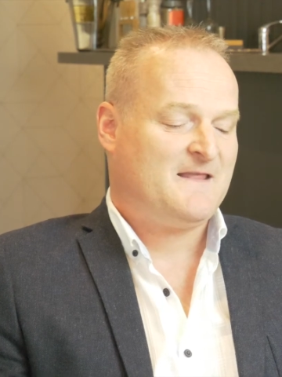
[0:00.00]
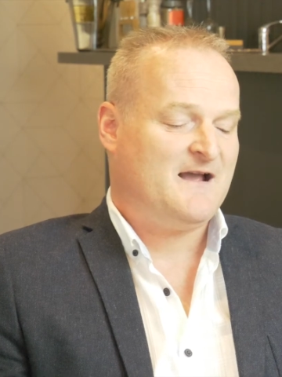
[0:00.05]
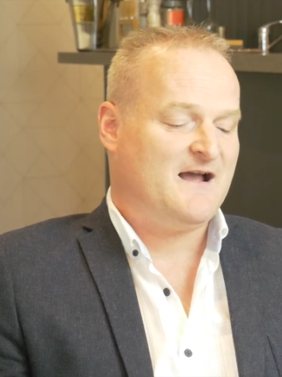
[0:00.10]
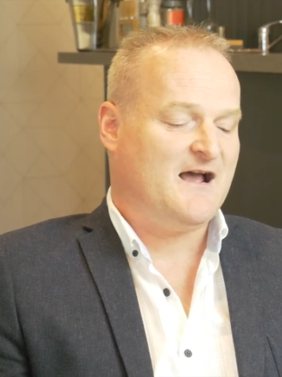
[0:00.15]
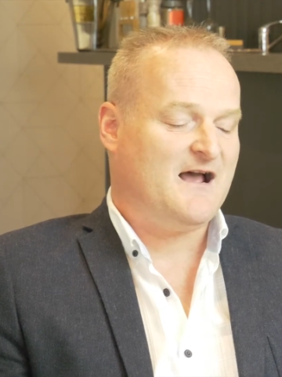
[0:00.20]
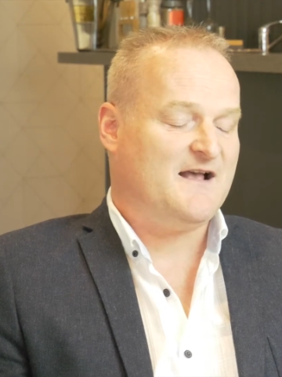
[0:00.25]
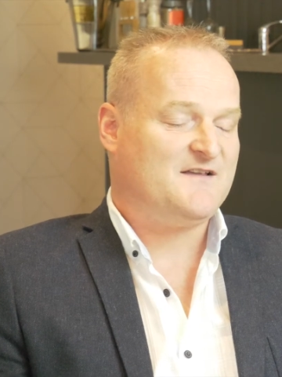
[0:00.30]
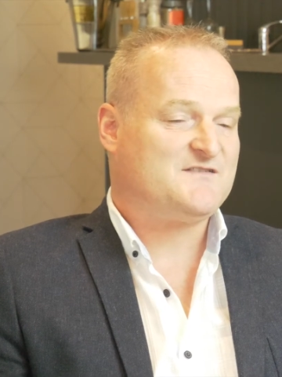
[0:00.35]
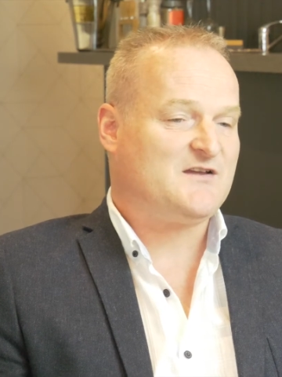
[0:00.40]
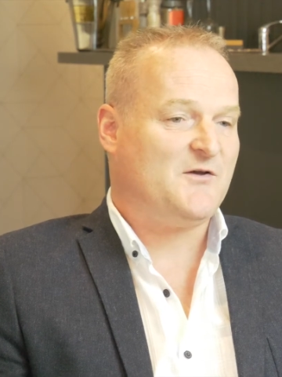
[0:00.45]

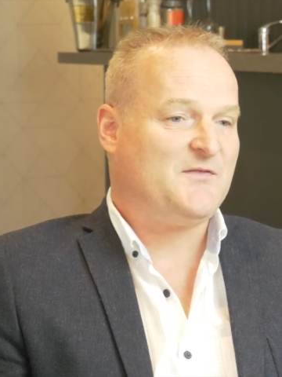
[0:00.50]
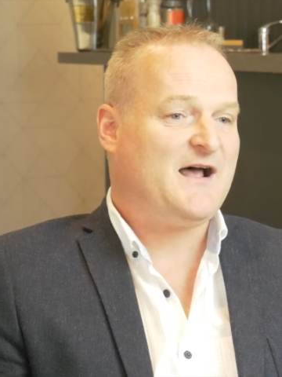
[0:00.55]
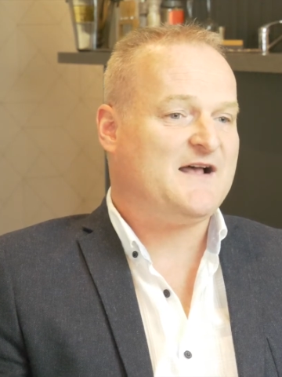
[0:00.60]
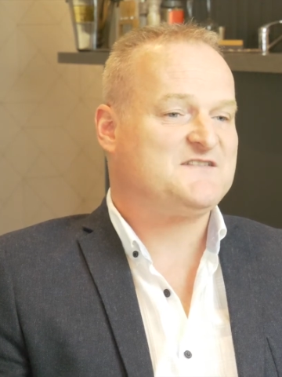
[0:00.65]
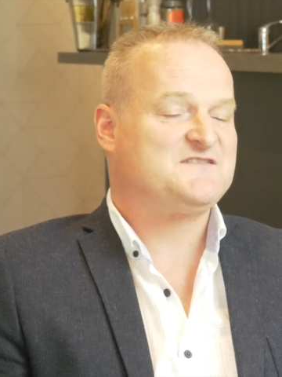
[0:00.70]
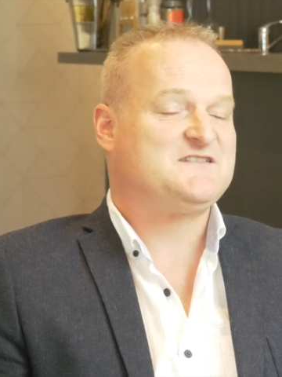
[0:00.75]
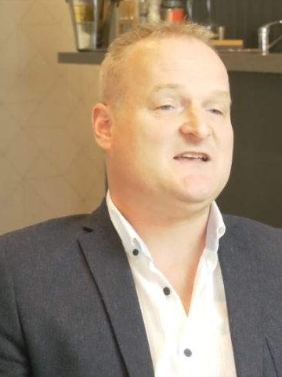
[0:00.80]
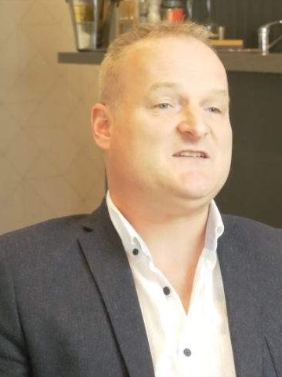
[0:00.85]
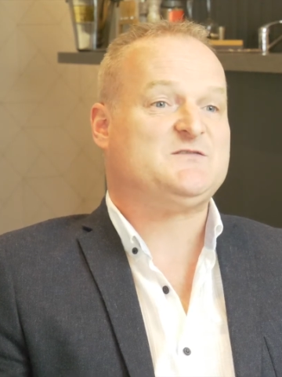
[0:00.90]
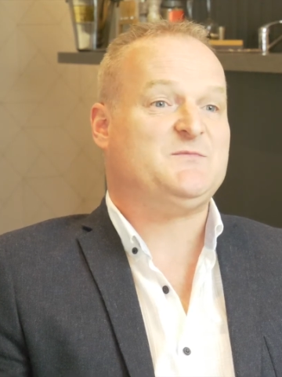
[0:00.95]
So
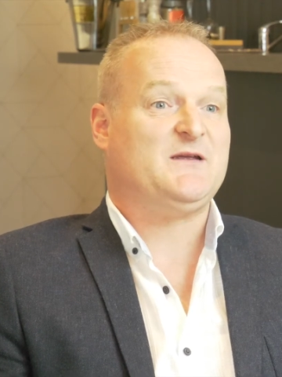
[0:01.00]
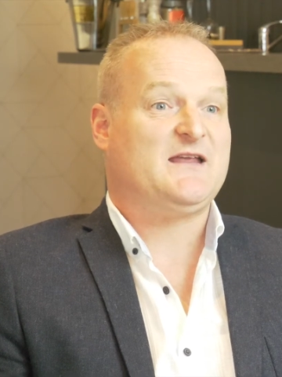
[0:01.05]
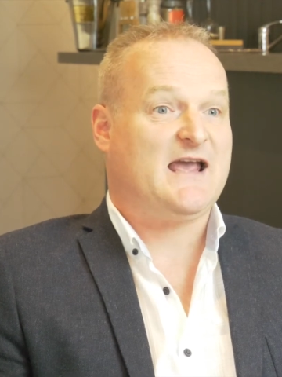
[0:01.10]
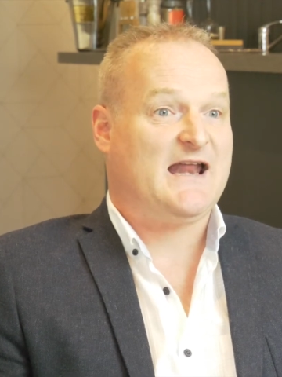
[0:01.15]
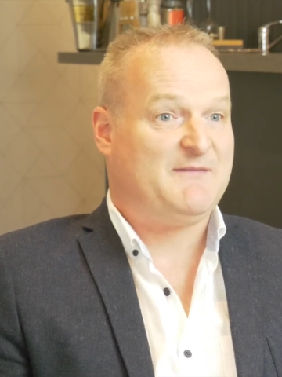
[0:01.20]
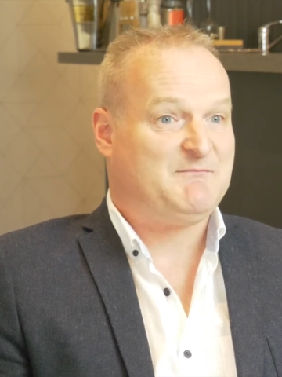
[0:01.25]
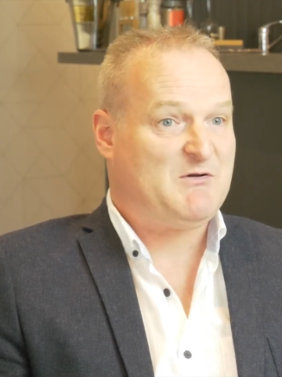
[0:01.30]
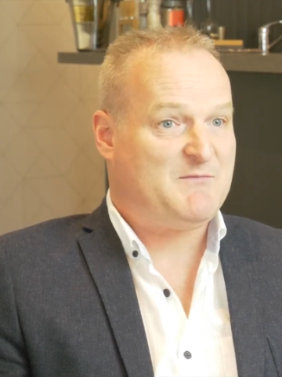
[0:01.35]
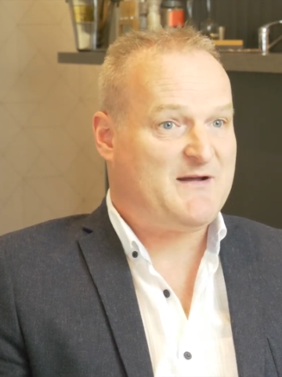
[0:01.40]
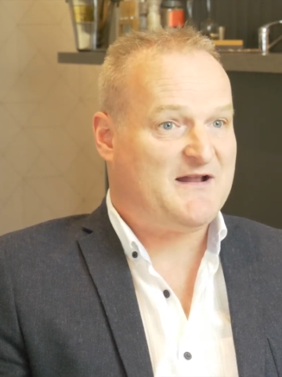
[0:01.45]
that seems to be
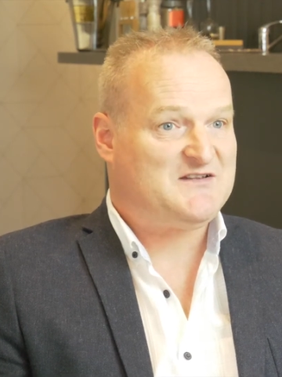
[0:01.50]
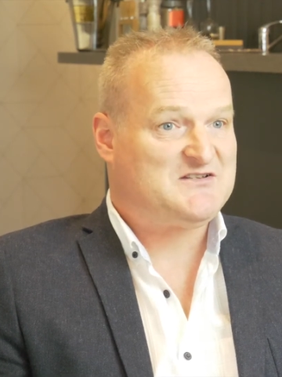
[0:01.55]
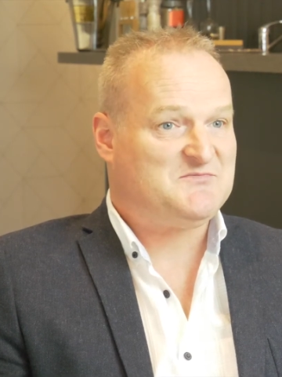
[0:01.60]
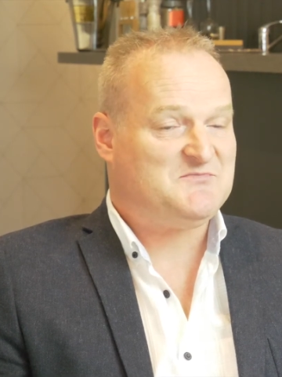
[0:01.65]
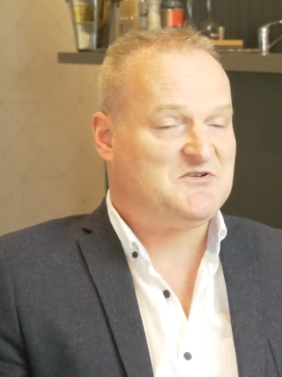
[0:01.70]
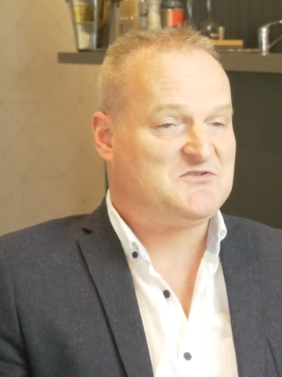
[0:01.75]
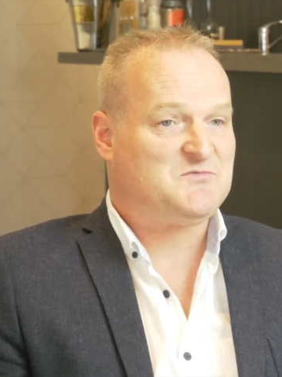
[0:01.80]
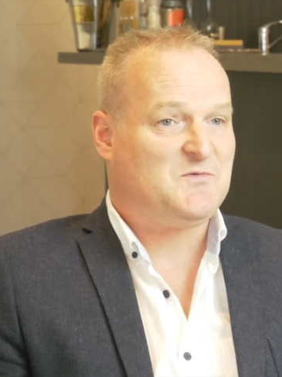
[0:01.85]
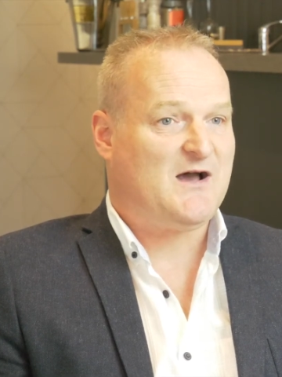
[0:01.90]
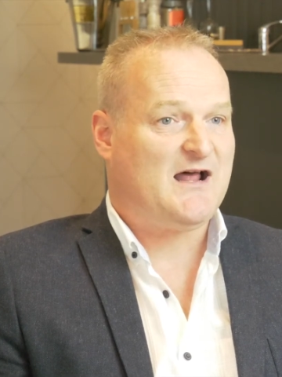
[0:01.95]
gaining momentum
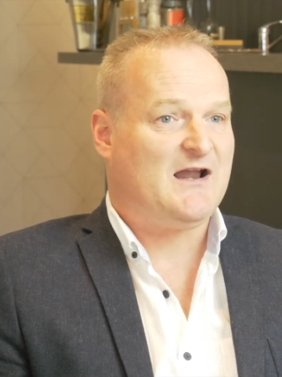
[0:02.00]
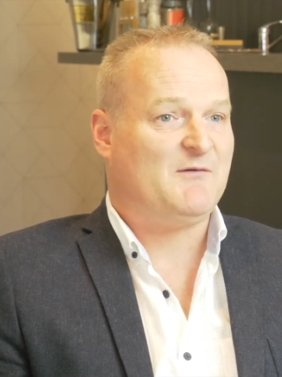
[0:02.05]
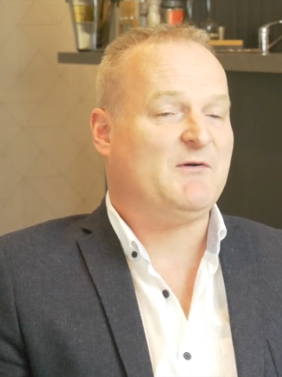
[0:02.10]
as well,